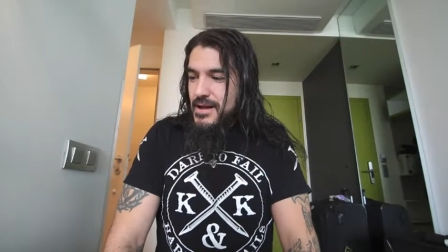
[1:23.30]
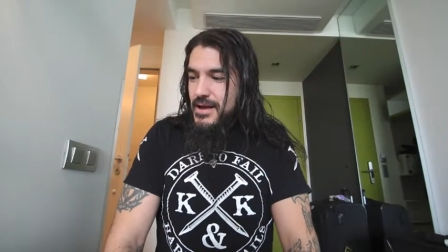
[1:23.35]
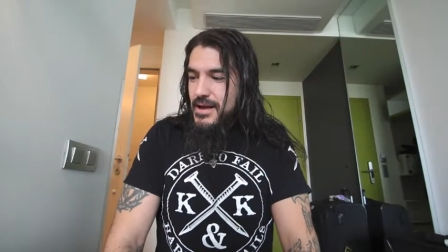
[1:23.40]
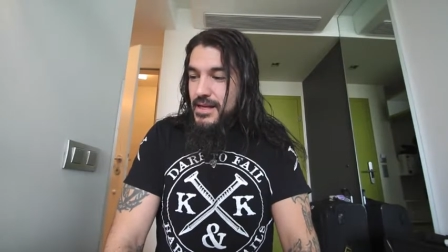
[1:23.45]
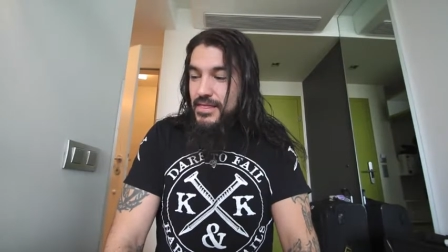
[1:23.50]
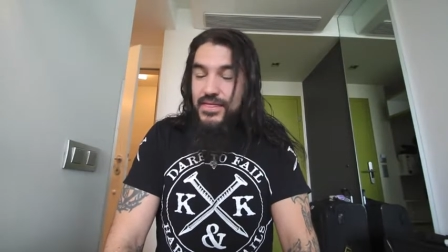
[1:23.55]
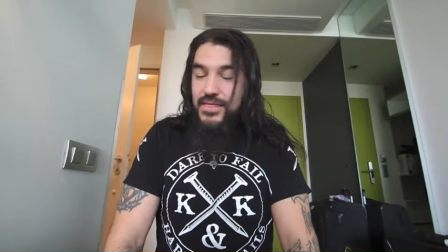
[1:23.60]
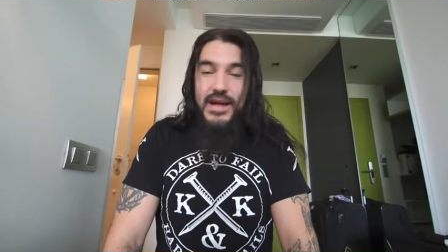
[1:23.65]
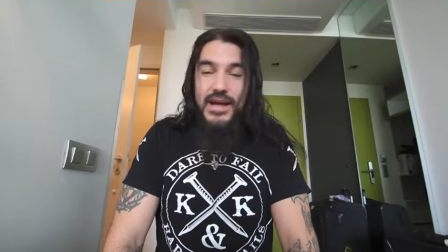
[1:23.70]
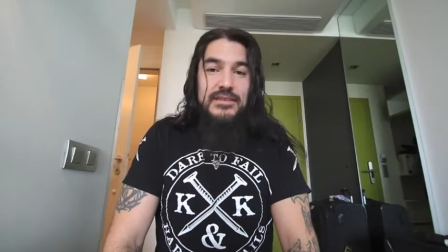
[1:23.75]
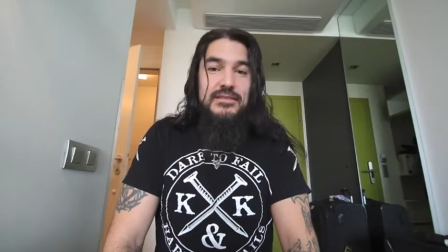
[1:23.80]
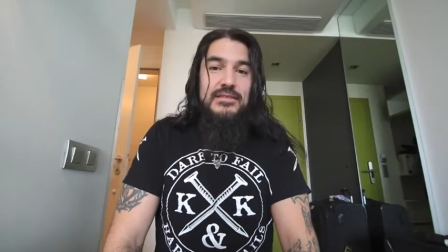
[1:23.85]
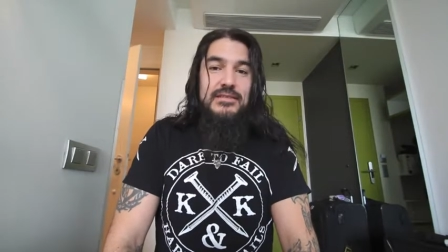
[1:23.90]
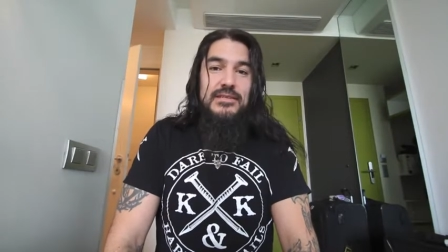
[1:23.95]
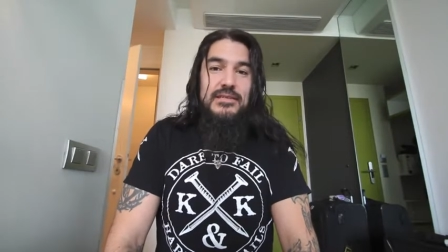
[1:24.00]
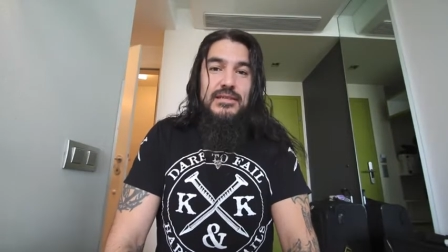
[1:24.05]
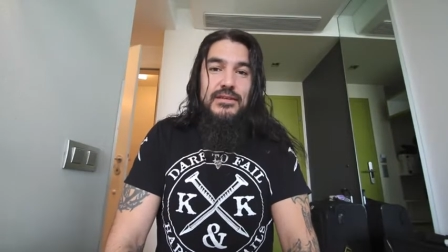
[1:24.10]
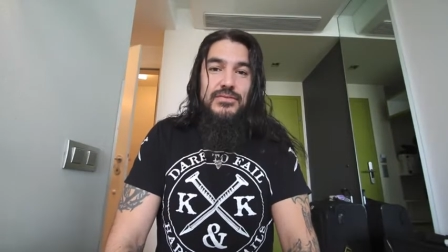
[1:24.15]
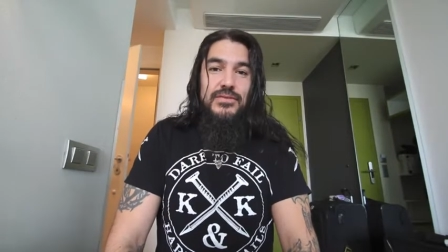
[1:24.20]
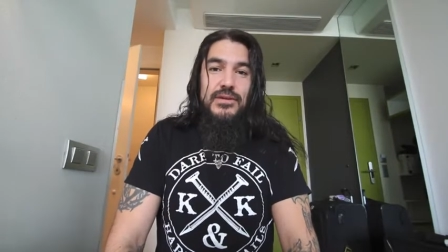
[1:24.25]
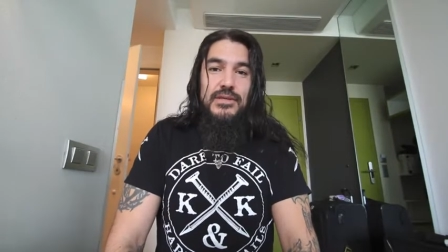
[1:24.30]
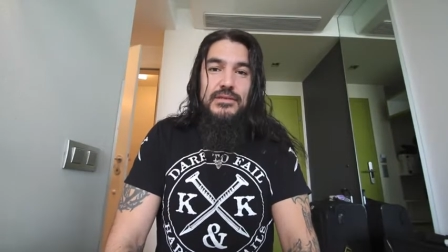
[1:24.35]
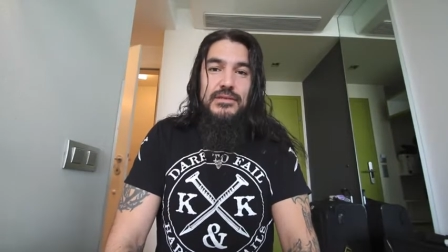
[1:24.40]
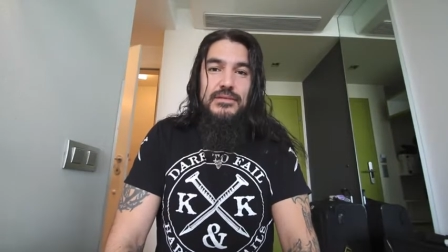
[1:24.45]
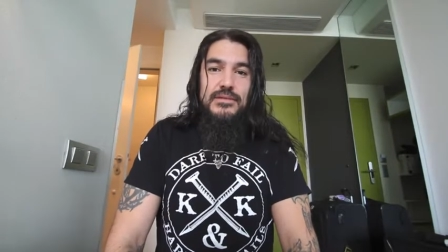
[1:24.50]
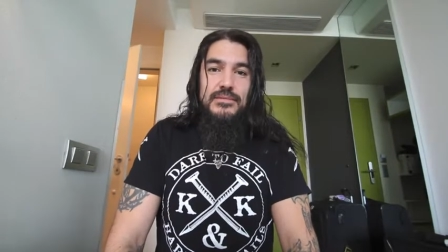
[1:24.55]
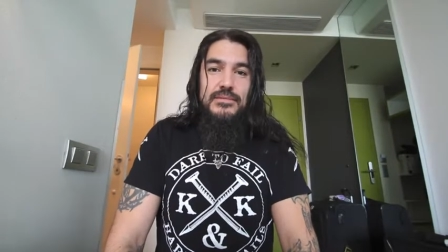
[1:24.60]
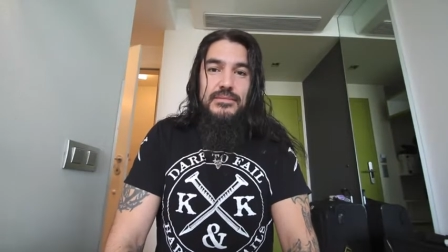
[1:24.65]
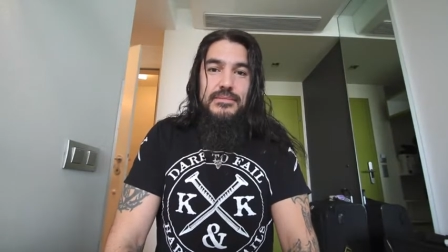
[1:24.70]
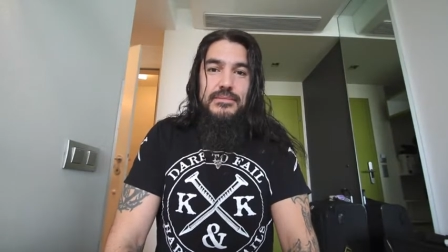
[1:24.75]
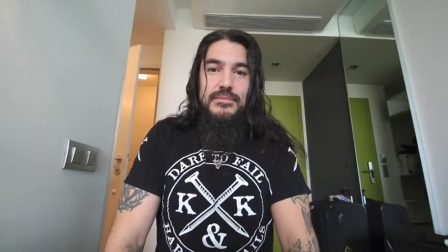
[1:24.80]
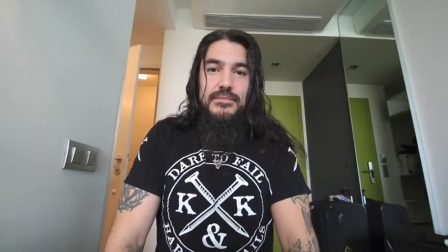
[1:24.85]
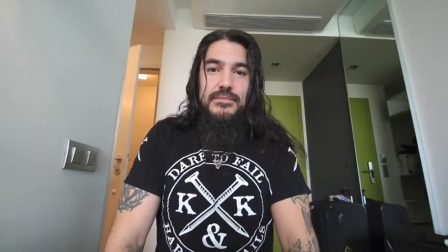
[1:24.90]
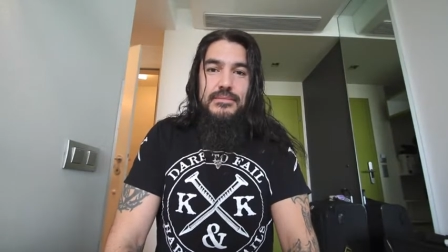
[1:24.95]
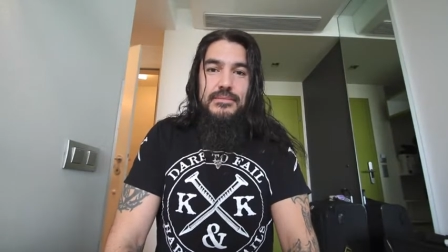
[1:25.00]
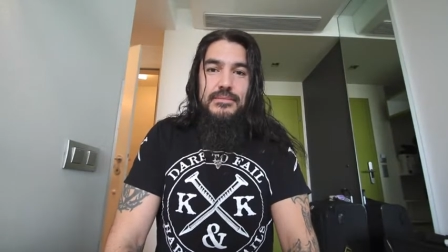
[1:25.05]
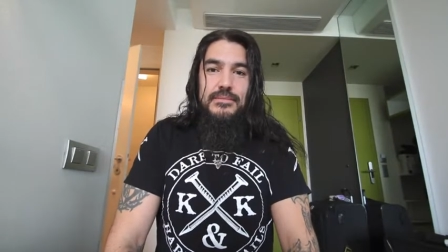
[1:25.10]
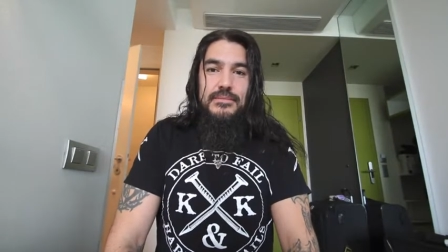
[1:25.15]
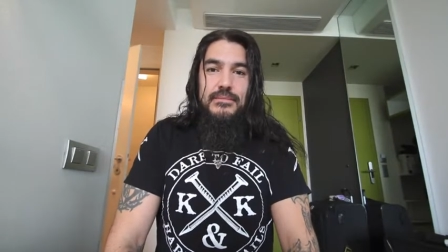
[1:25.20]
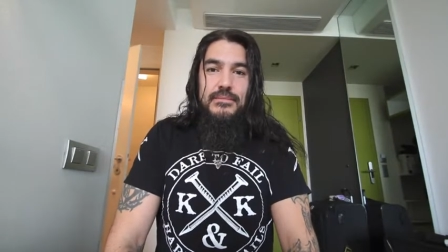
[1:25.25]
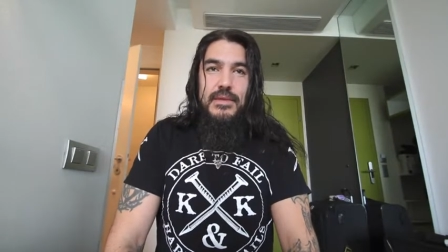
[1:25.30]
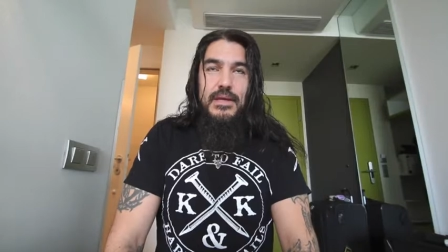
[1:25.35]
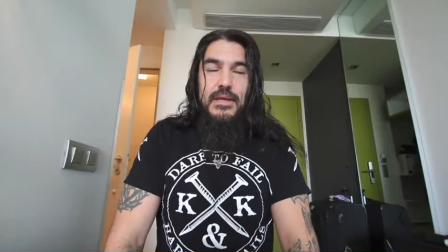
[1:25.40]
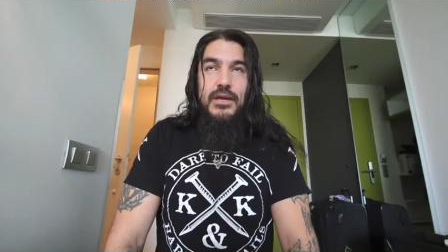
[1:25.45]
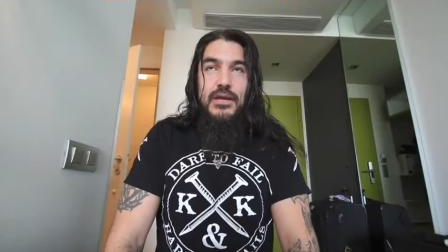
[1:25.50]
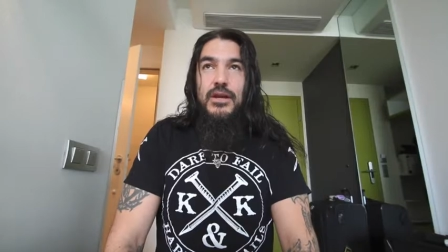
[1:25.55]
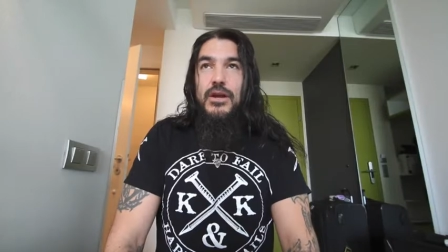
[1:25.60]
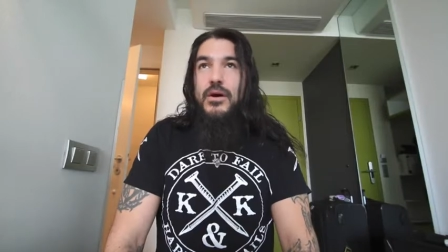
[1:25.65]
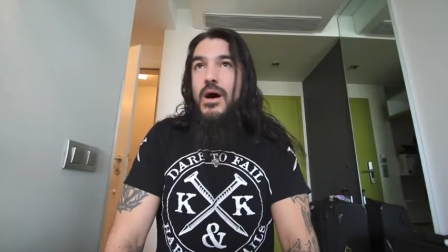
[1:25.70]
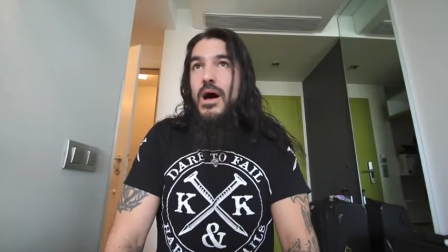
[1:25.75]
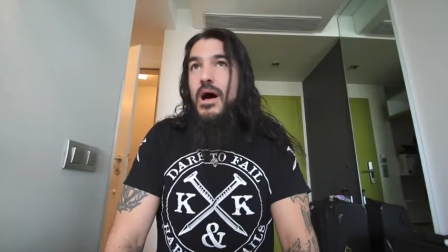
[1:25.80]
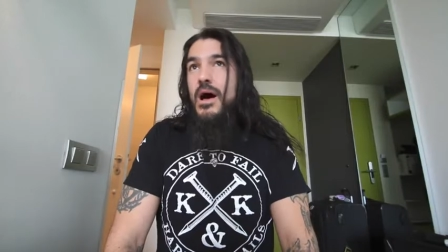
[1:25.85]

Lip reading: And that's the difference. You know,